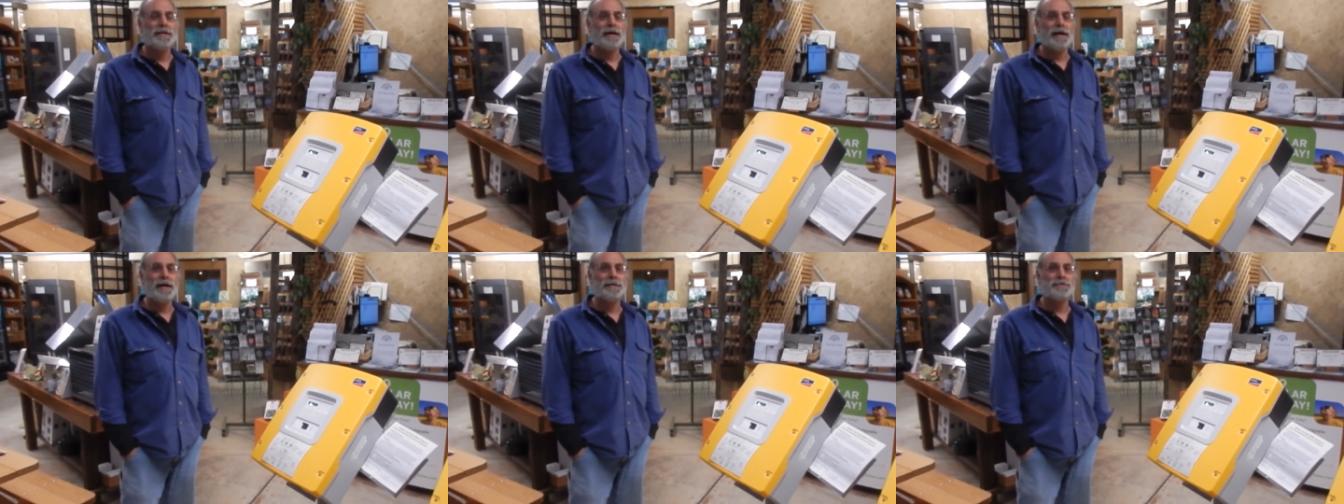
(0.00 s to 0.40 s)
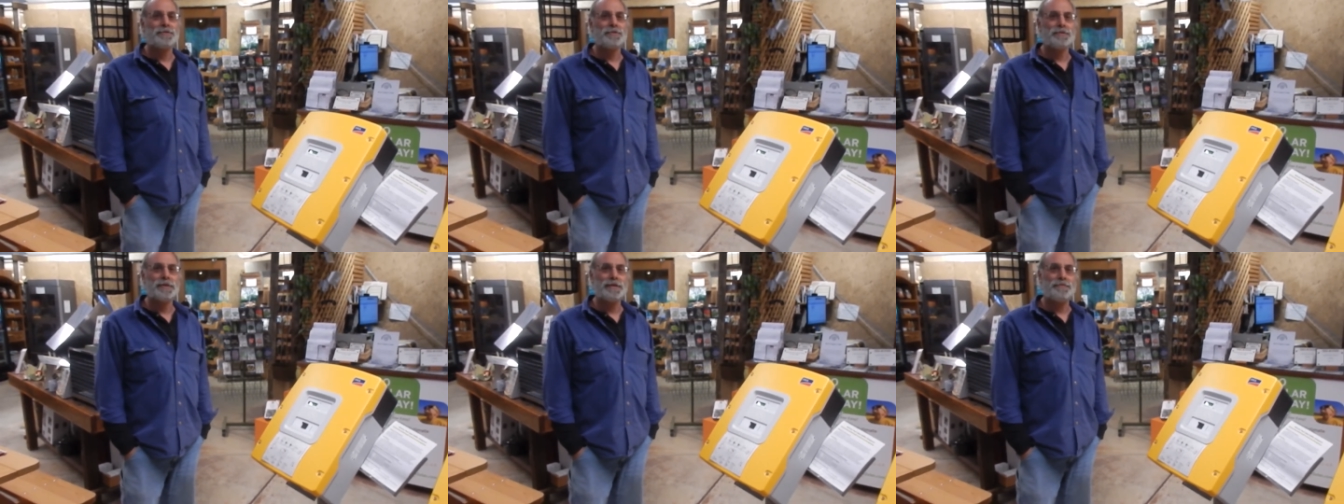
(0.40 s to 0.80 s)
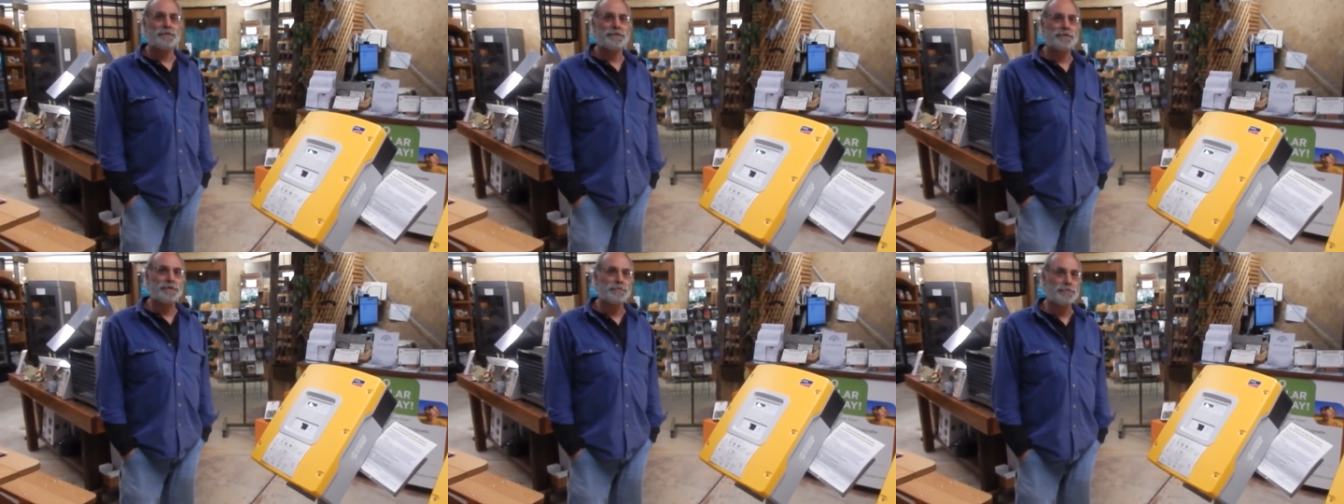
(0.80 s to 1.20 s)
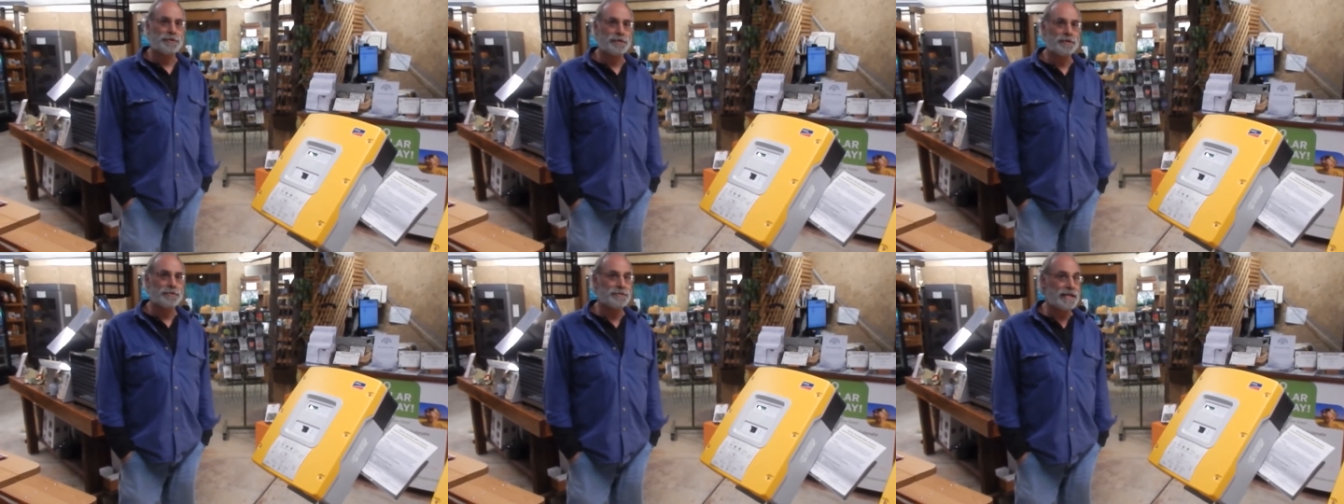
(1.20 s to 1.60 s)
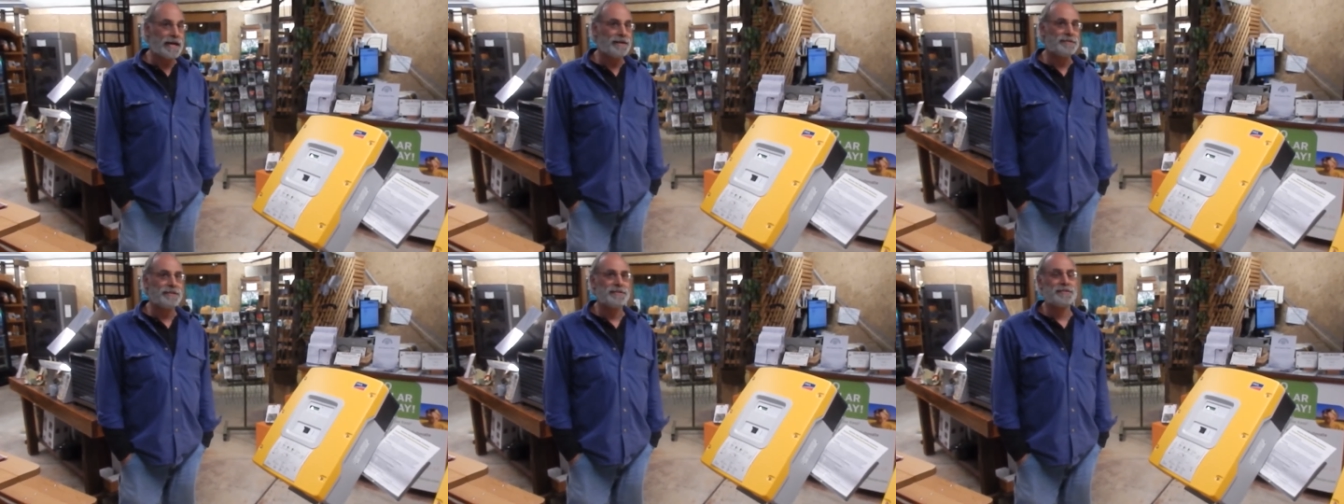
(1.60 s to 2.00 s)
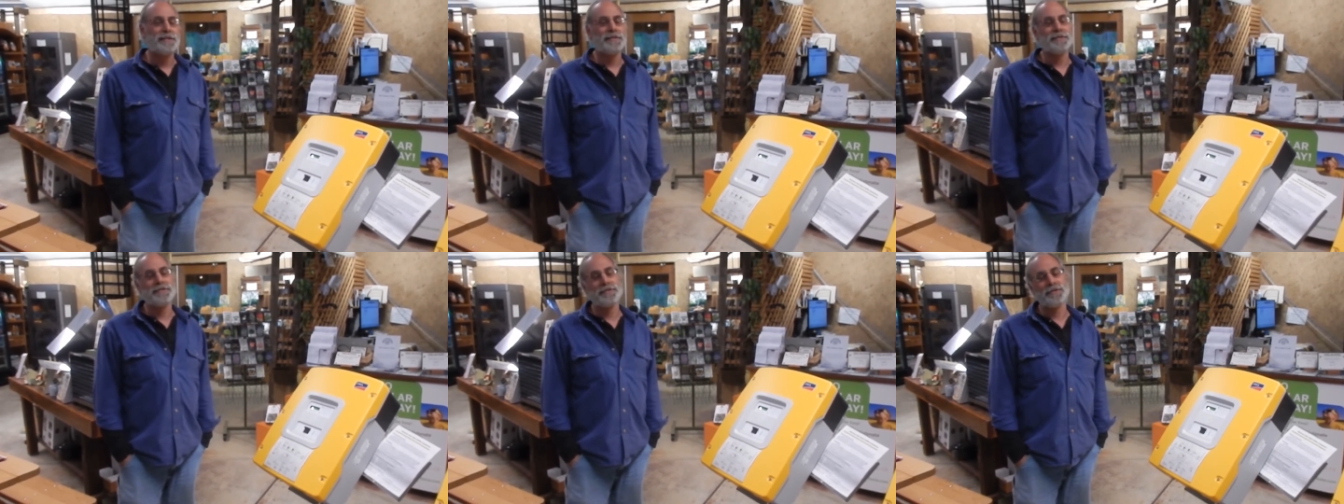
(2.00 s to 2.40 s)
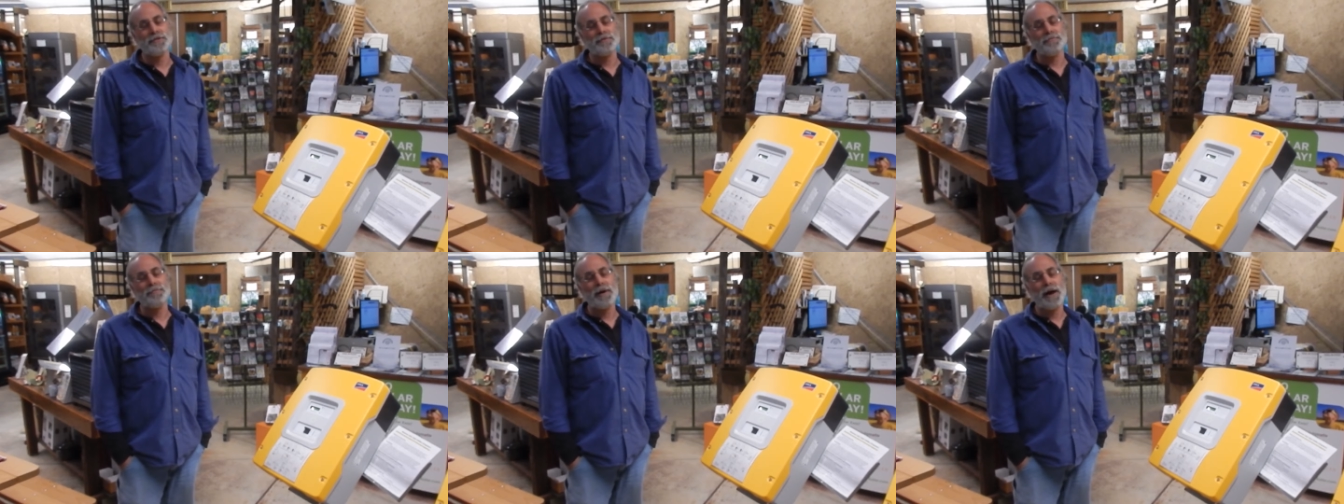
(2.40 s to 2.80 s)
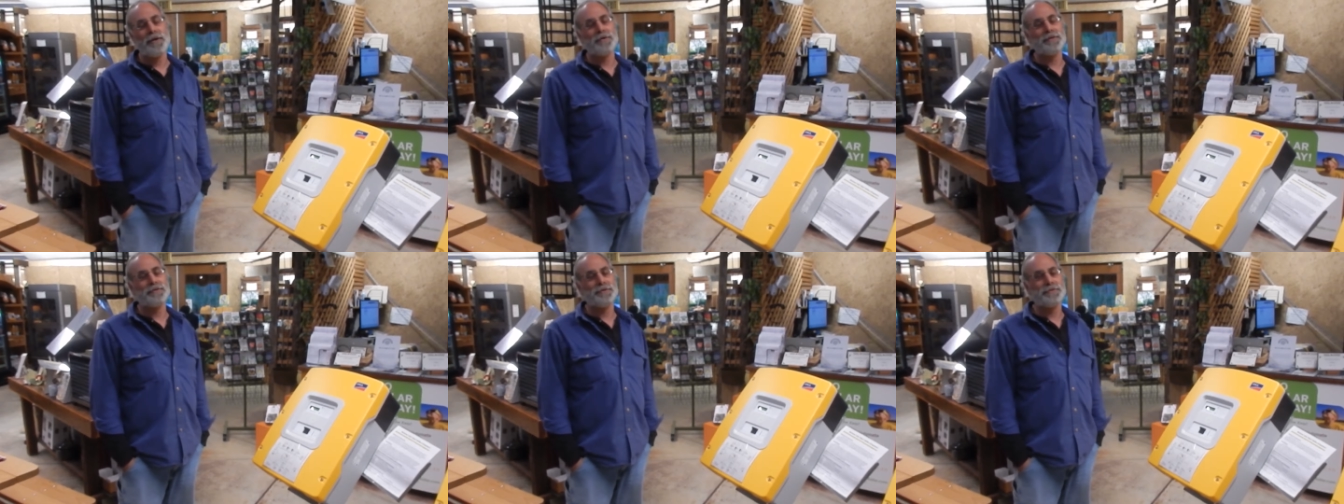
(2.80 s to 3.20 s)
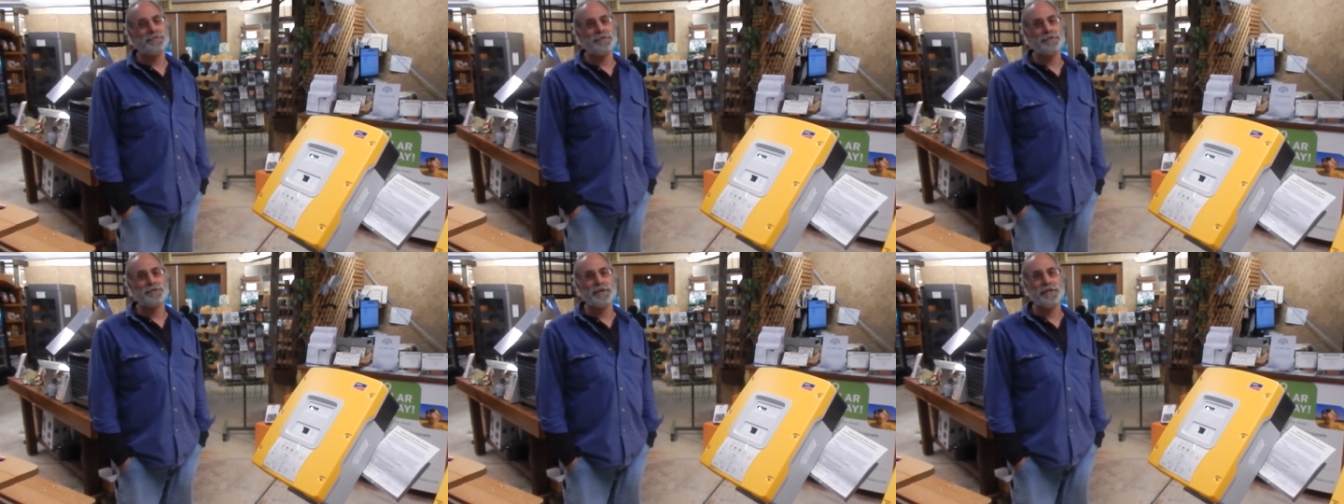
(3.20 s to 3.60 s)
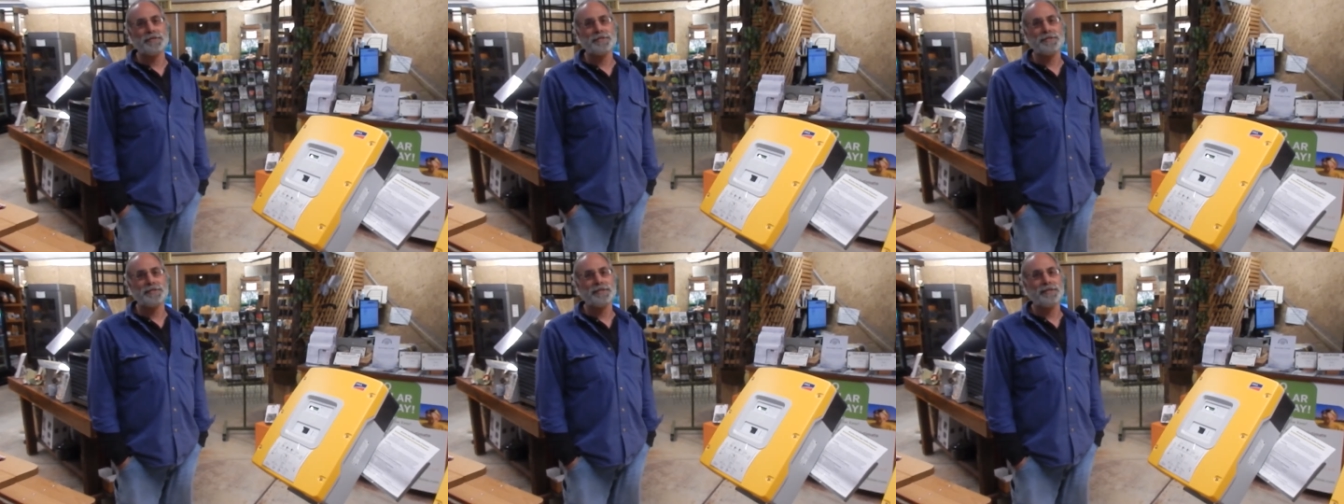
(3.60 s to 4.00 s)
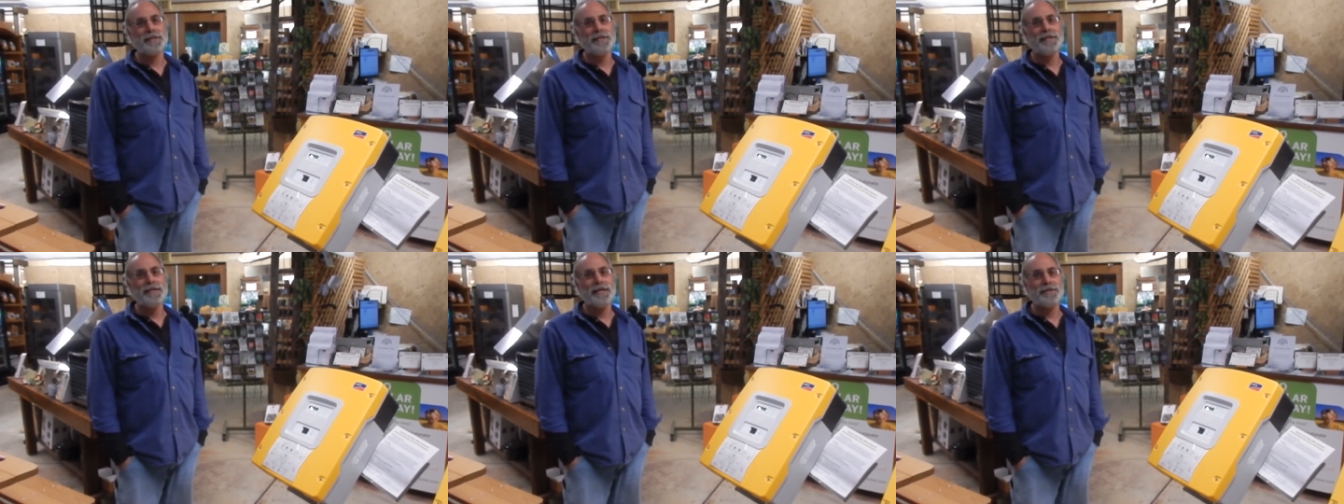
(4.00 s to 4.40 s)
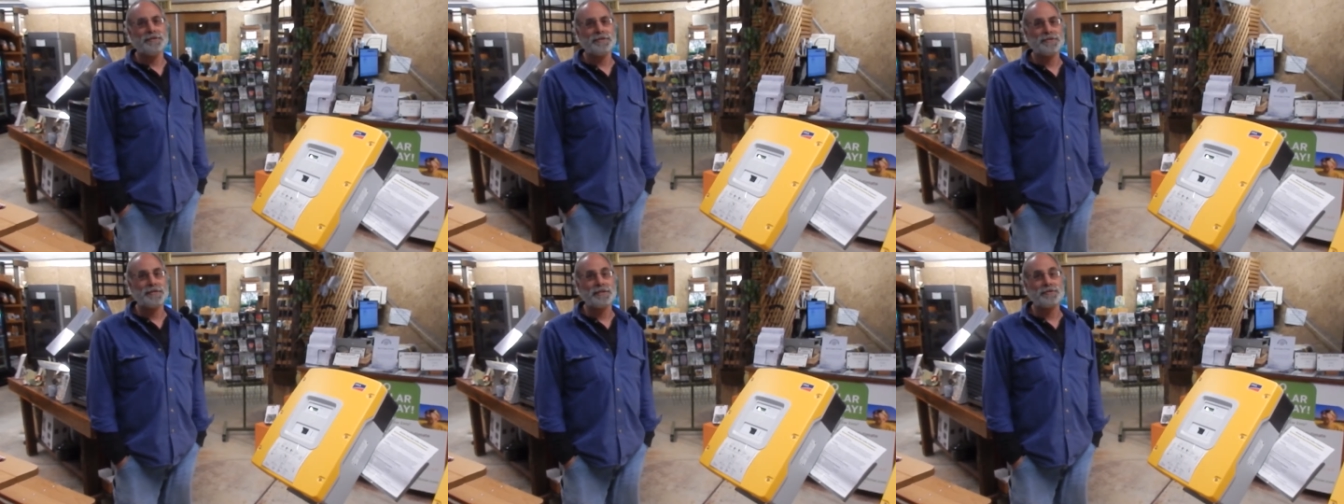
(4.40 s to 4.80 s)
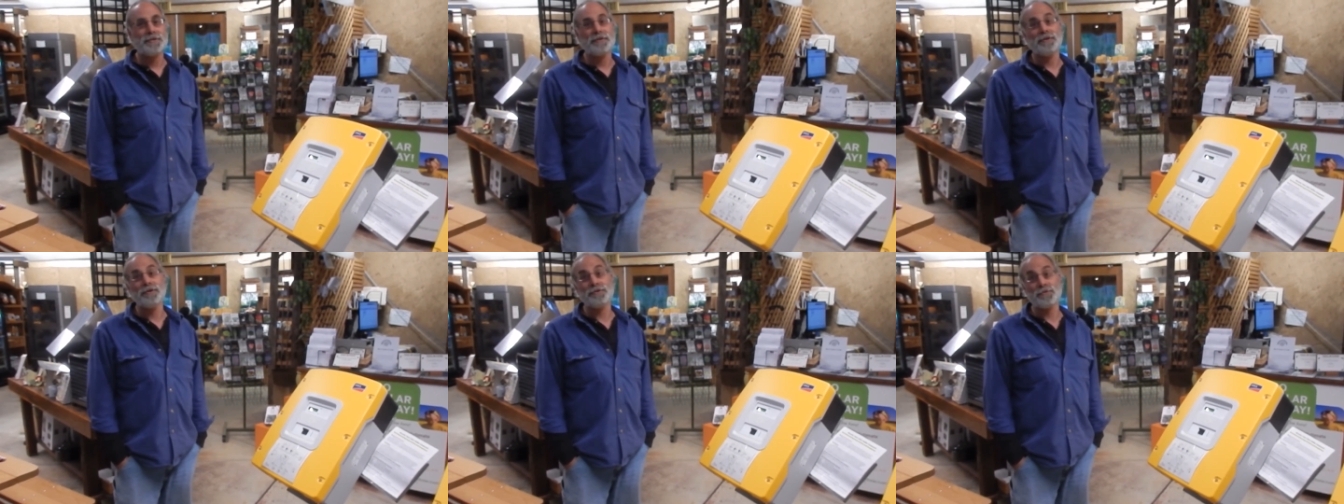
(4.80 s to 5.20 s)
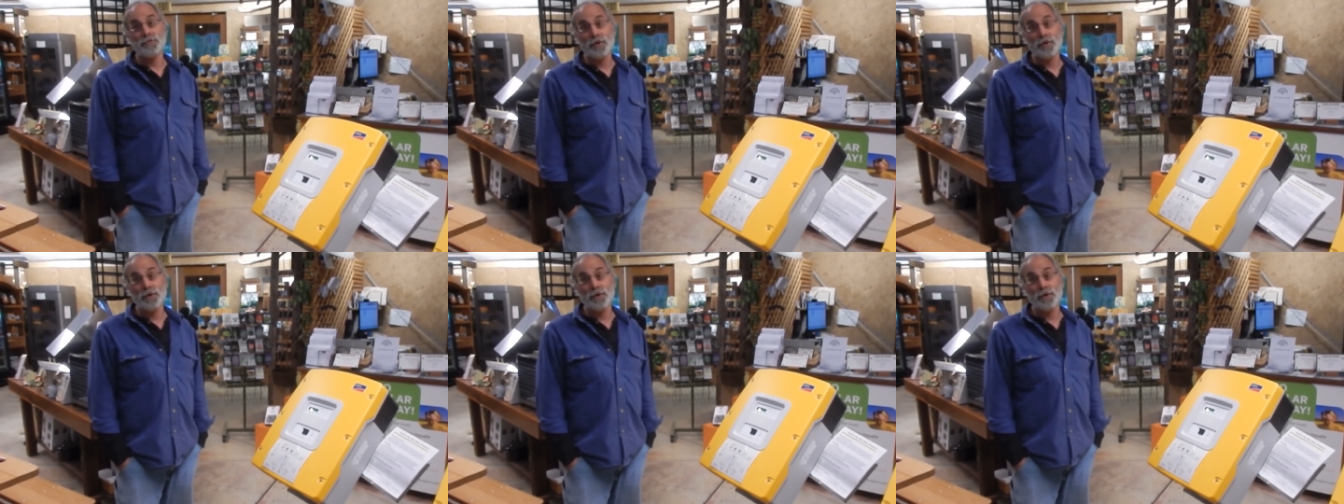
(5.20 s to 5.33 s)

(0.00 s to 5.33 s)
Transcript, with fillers: Uh, so if the grid were to go down, they can still power their refrigeration and their essential loads,